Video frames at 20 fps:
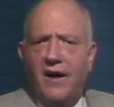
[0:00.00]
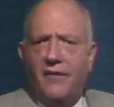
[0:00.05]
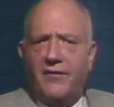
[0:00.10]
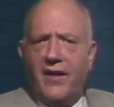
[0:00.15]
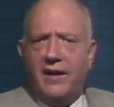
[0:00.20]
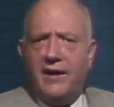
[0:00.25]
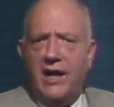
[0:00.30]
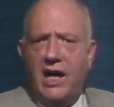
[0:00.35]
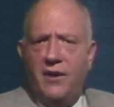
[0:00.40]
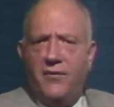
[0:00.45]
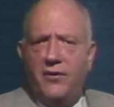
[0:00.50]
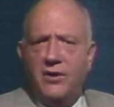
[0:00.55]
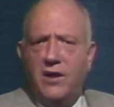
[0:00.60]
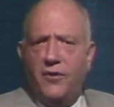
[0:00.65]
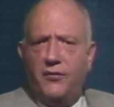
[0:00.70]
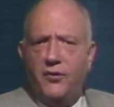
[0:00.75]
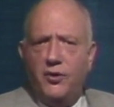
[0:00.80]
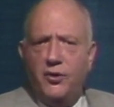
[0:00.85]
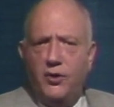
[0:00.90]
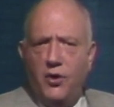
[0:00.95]
that even
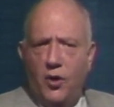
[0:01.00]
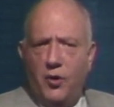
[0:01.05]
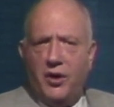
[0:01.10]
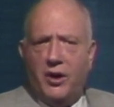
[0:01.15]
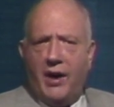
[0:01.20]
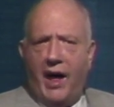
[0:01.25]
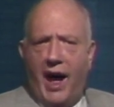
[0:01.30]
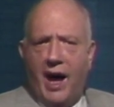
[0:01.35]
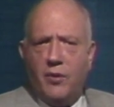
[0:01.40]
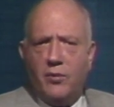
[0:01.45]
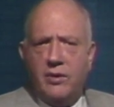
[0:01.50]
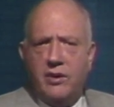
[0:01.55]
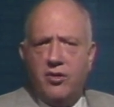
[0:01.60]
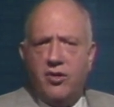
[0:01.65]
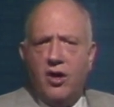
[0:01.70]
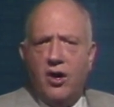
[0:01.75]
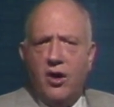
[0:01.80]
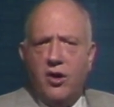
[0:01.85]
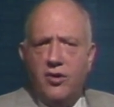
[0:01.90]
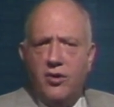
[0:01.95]
if you knew the
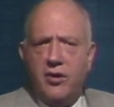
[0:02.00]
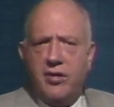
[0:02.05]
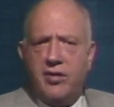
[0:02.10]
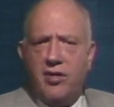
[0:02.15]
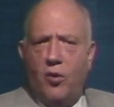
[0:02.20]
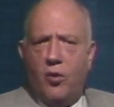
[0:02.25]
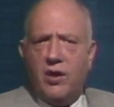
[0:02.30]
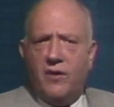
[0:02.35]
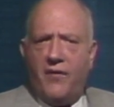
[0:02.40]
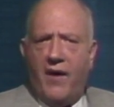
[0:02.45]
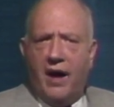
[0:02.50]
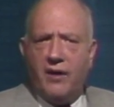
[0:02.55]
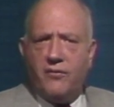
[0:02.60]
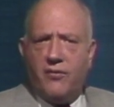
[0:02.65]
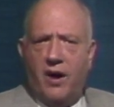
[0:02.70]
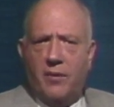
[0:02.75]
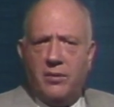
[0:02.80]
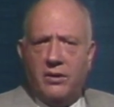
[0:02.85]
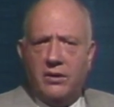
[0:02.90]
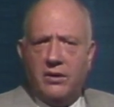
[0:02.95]
language, you still would have had
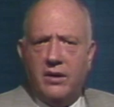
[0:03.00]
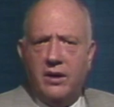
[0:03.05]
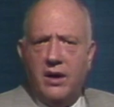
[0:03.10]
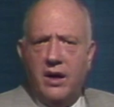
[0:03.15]
trouble.